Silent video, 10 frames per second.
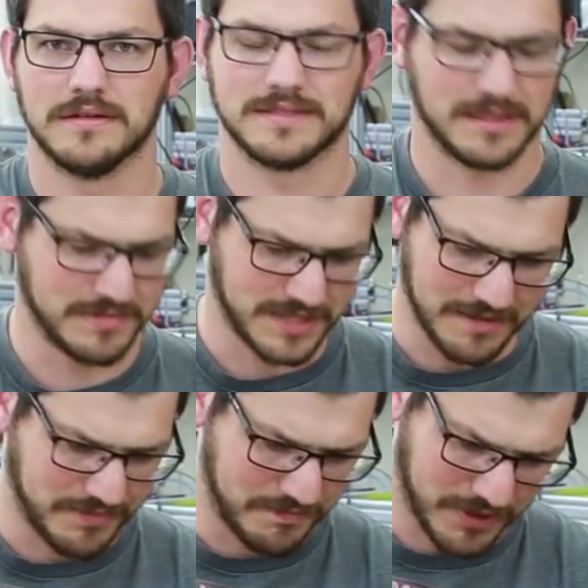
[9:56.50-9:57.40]
some
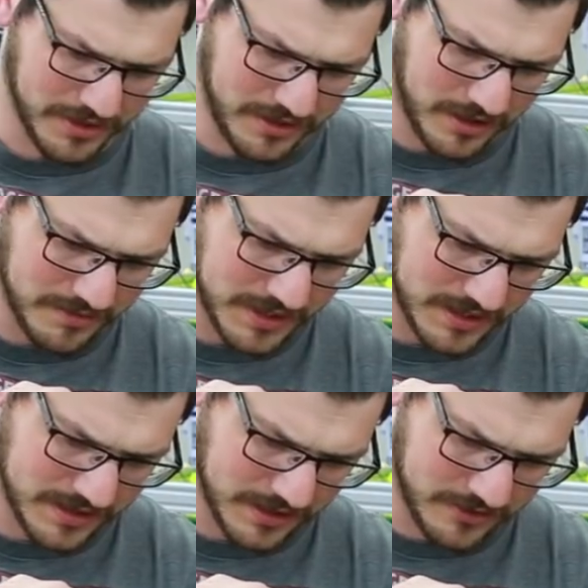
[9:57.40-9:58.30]
type of
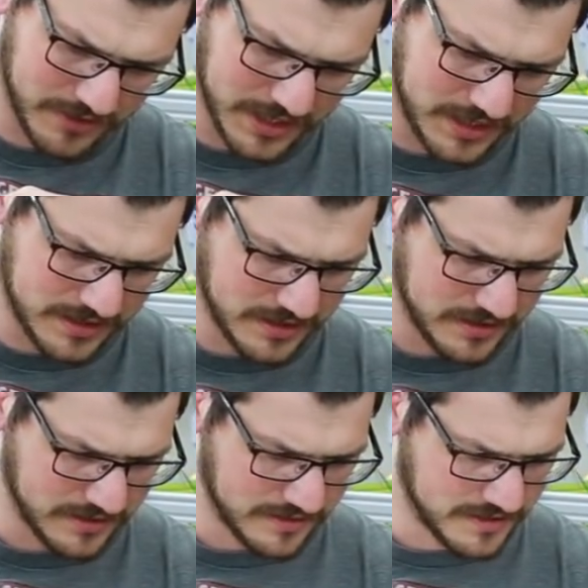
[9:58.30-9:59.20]
polycarbonate, acrylic
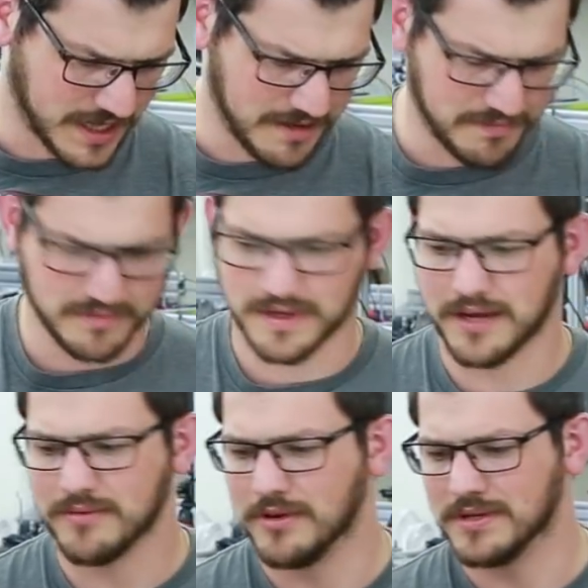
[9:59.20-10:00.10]
type.
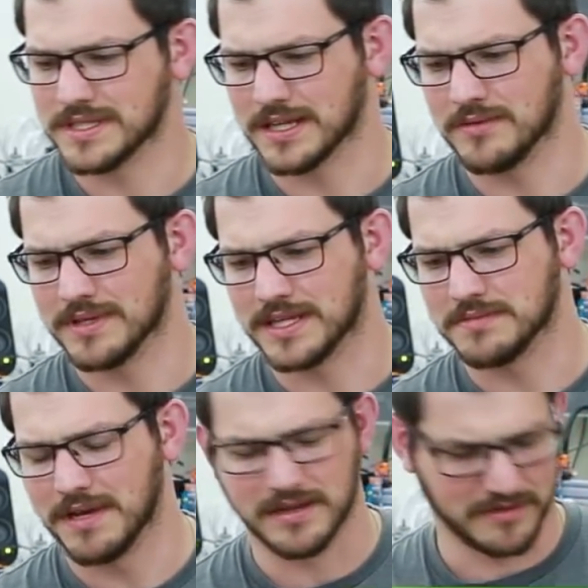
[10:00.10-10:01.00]
I don't know exactly what
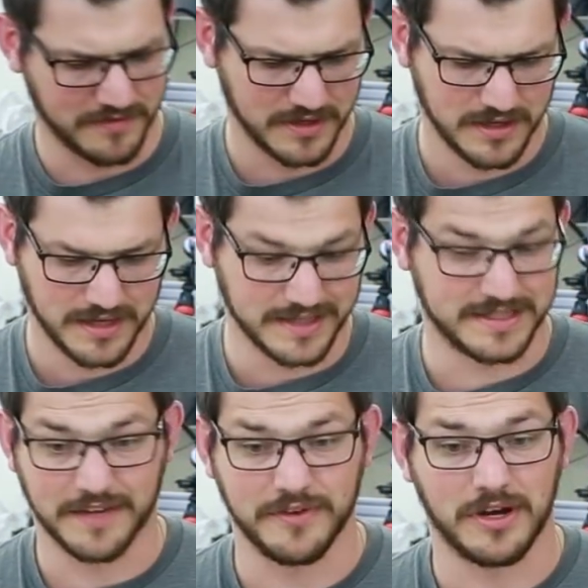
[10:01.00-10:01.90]
that's made of. It's
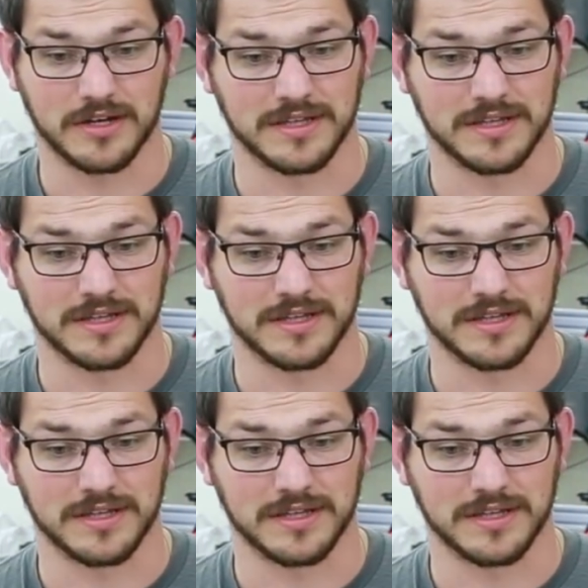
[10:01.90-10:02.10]
definitely not